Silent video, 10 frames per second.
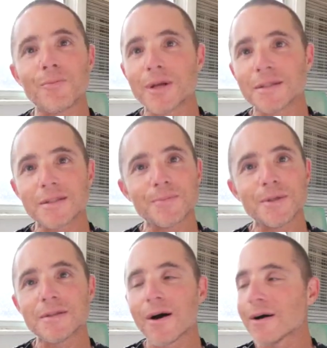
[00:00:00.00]
brings to
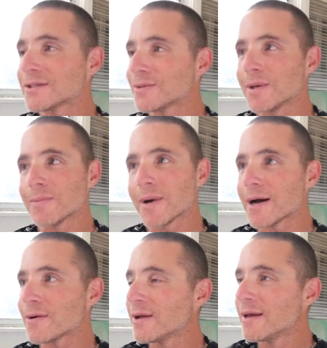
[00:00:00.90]
me, talks to me
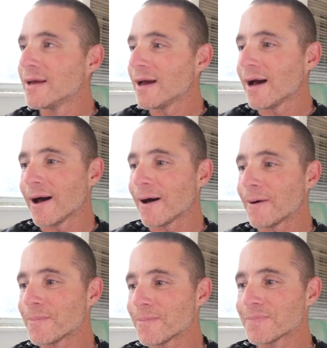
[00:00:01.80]
about,
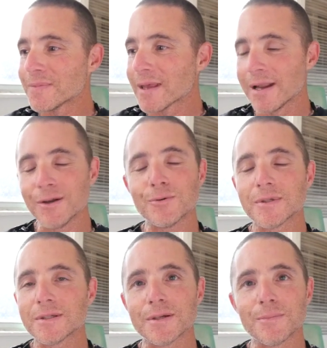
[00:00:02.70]
I knew it
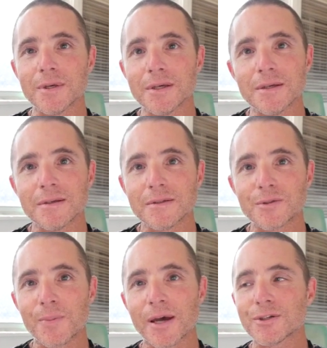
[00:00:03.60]
was gonna be
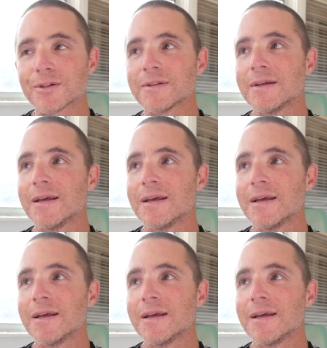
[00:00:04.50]
special.